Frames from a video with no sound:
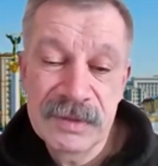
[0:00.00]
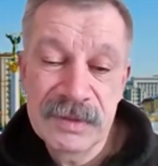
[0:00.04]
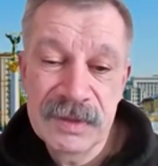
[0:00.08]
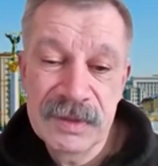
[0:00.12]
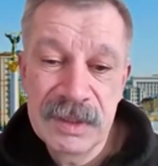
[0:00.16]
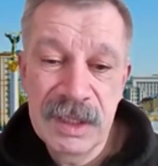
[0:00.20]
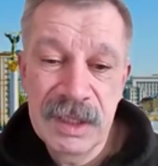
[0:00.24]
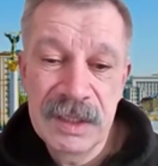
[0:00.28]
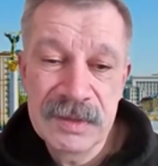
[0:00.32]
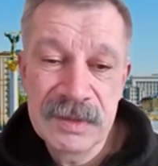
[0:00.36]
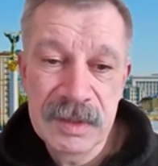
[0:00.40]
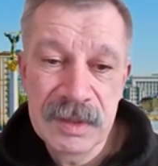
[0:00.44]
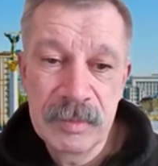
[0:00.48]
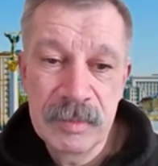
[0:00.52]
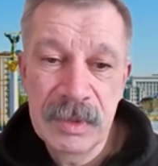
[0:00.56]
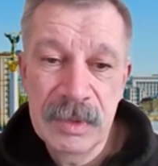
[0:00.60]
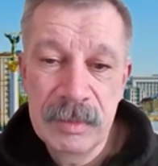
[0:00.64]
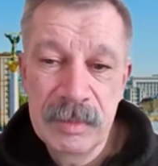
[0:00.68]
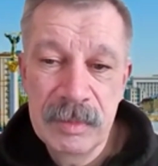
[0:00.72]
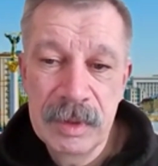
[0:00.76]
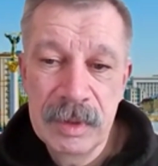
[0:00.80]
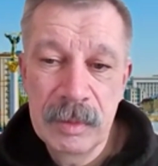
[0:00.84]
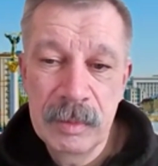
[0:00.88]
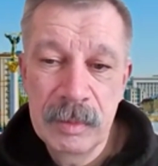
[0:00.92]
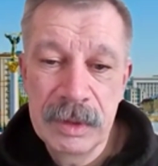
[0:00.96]
days and
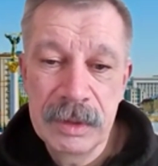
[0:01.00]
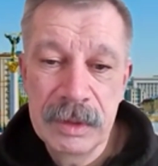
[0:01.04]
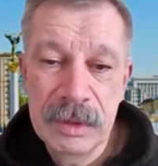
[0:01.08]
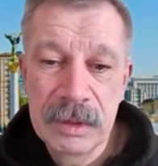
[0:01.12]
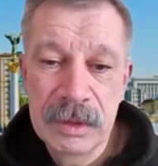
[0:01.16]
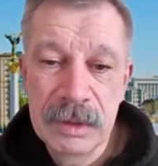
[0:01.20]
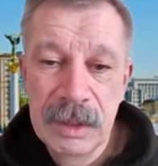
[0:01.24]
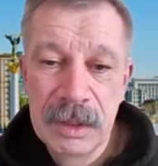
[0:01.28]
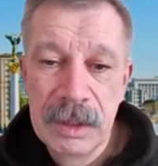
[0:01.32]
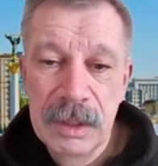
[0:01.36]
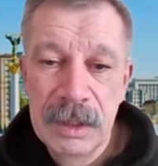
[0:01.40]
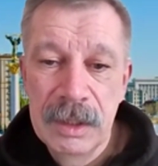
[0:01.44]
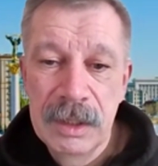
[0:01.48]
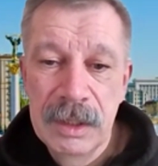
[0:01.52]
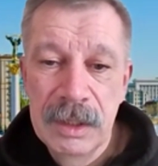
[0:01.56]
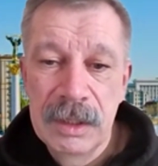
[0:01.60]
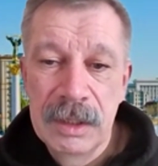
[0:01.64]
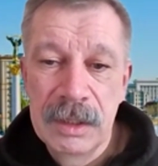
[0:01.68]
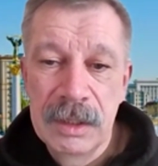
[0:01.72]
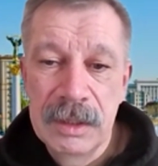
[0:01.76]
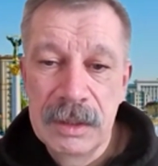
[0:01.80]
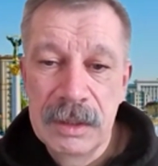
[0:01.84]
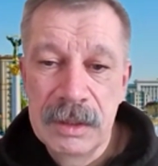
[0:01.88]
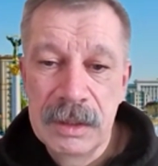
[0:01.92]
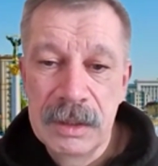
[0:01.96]
maybe a week
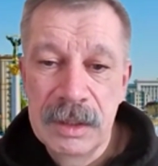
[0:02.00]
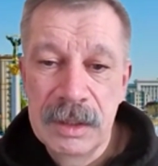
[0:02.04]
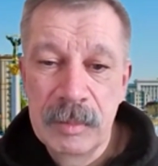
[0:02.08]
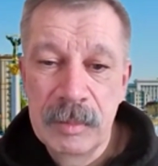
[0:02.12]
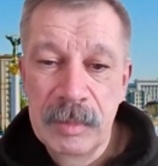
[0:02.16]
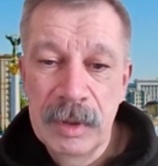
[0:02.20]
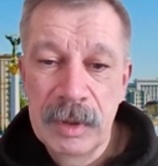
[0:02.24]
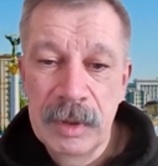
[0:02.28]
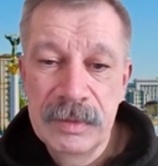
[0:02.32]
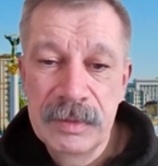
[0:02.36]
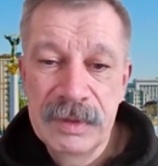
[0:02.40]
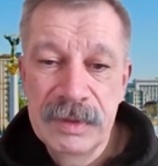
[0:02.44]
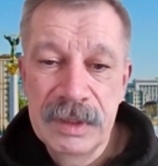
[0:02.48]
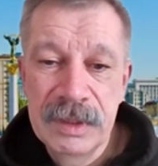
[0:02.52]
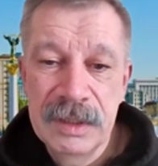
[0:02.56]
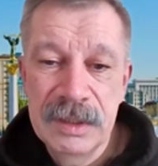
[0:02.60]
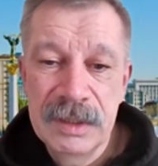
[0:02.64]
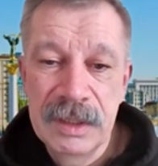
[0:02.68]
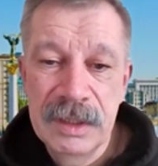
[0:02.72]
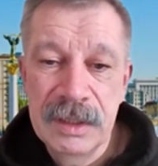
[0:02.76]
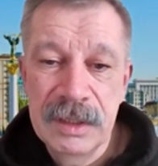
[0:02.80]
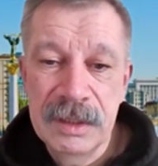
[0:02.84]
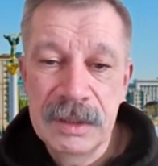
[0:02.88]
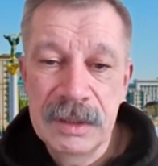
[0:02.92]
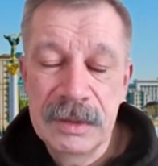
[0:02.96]
about
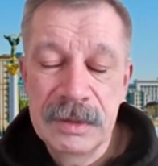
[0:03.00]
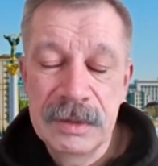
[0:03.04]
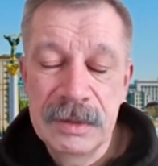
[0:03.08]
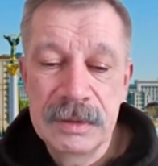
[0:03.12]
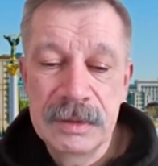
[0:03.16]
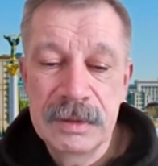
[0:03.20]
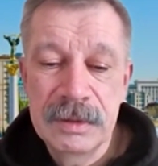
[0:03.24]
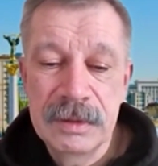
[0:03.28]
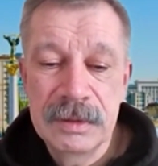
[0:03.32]
the